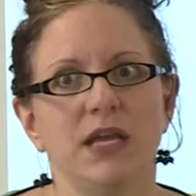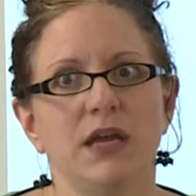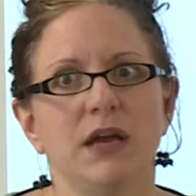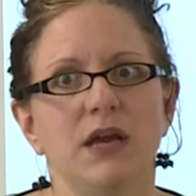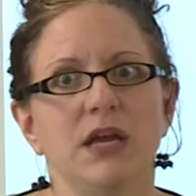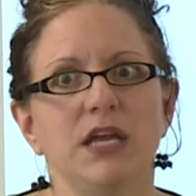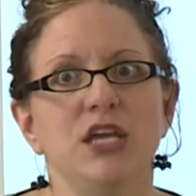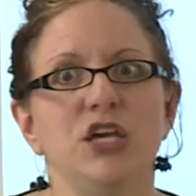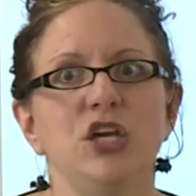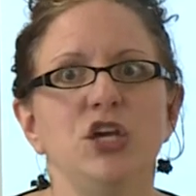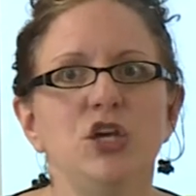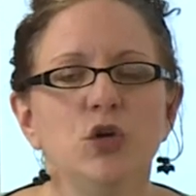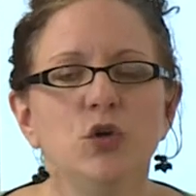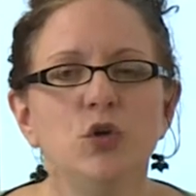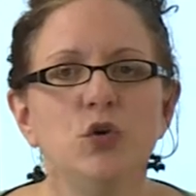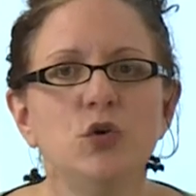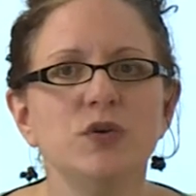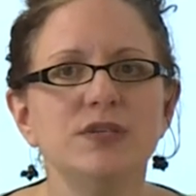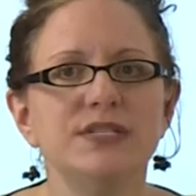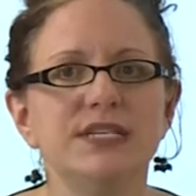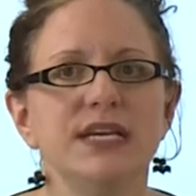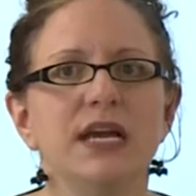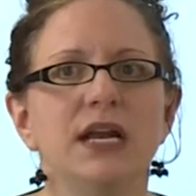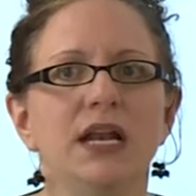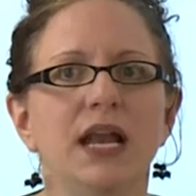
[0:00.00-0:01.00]

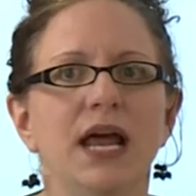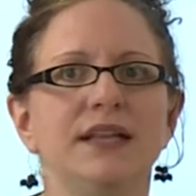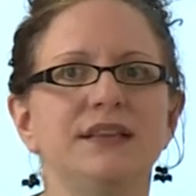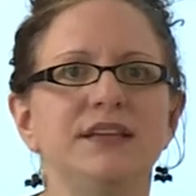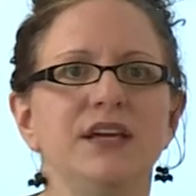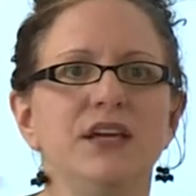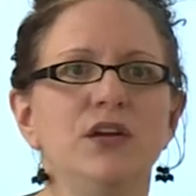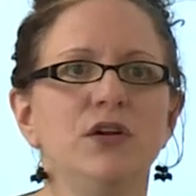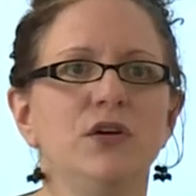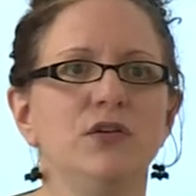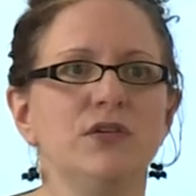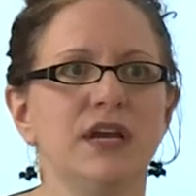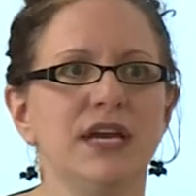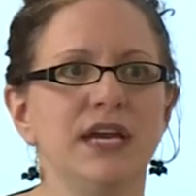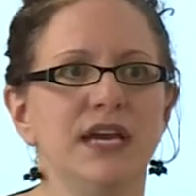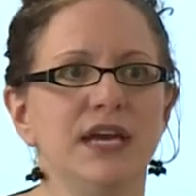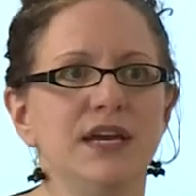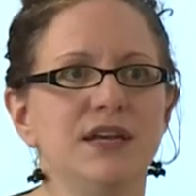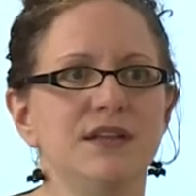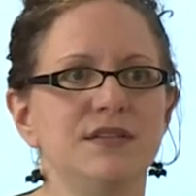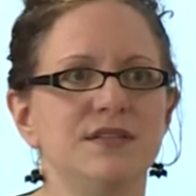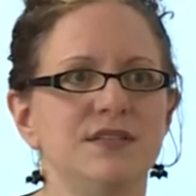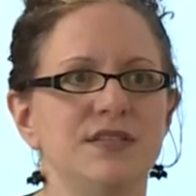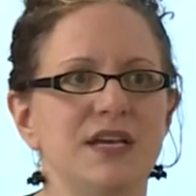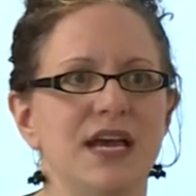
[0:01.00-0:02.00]
using Latino
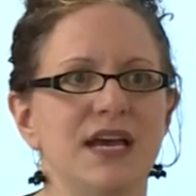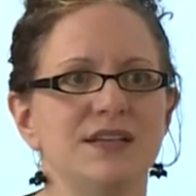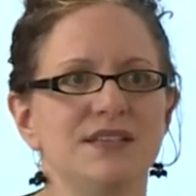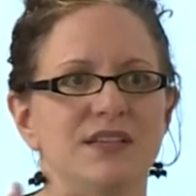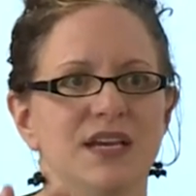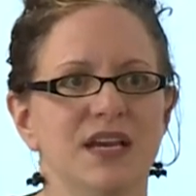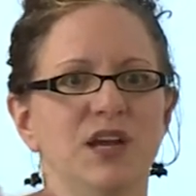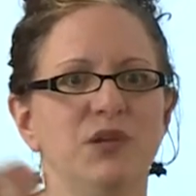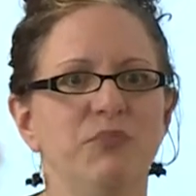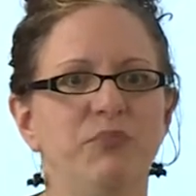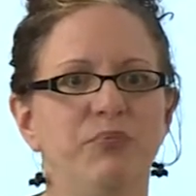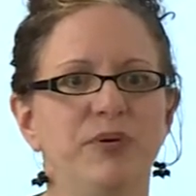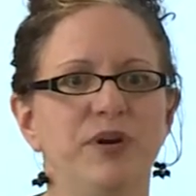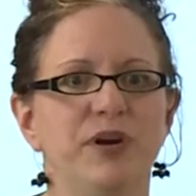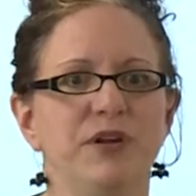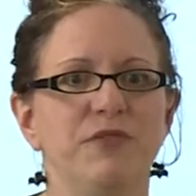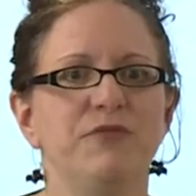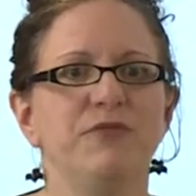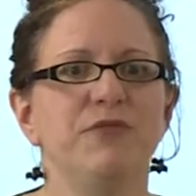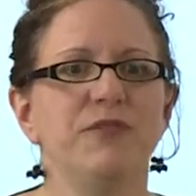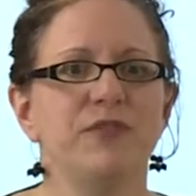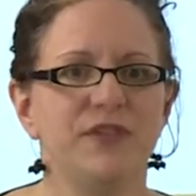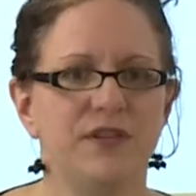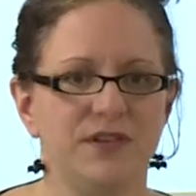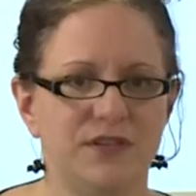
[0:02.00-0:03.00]
kids as input
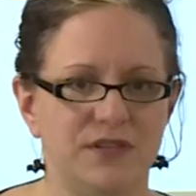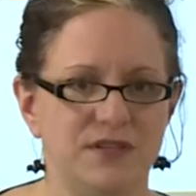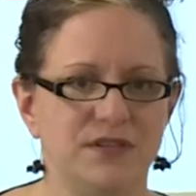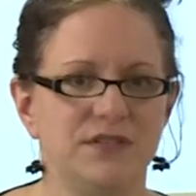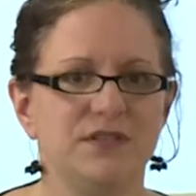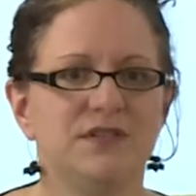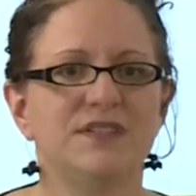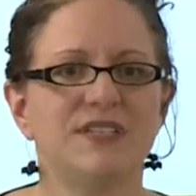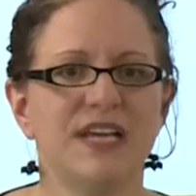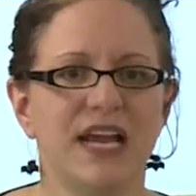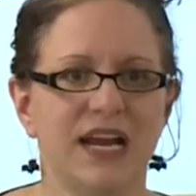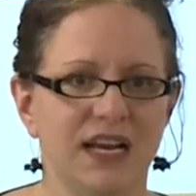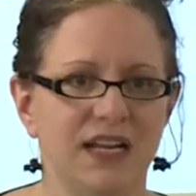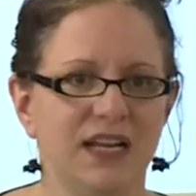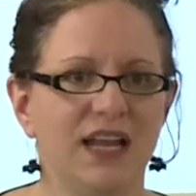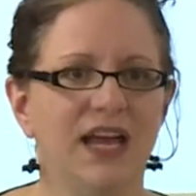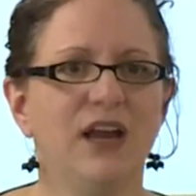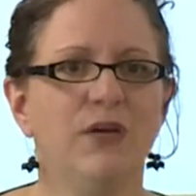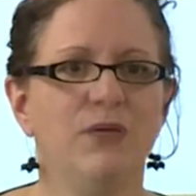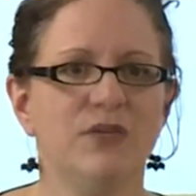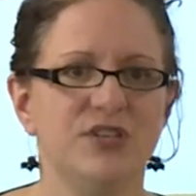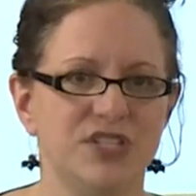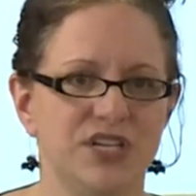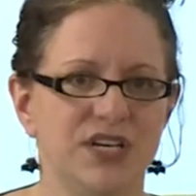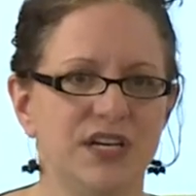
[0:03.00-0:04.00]
for the second
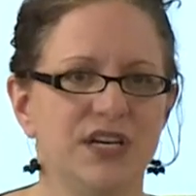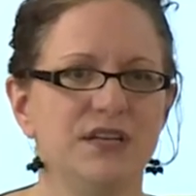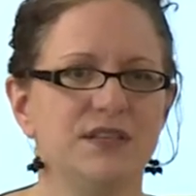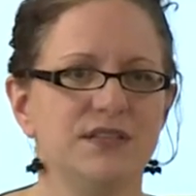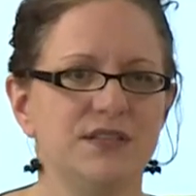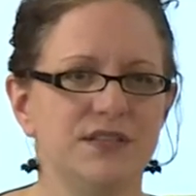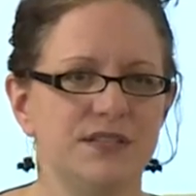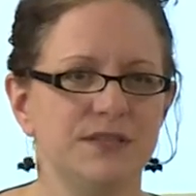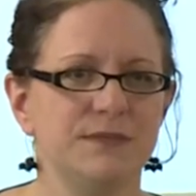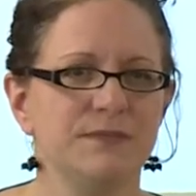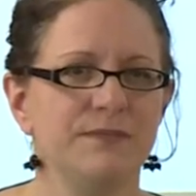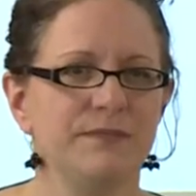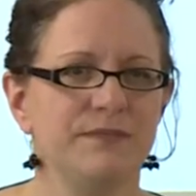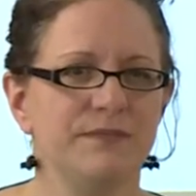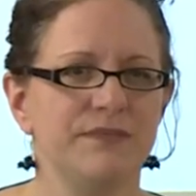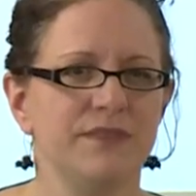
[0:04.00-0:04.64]
language kids.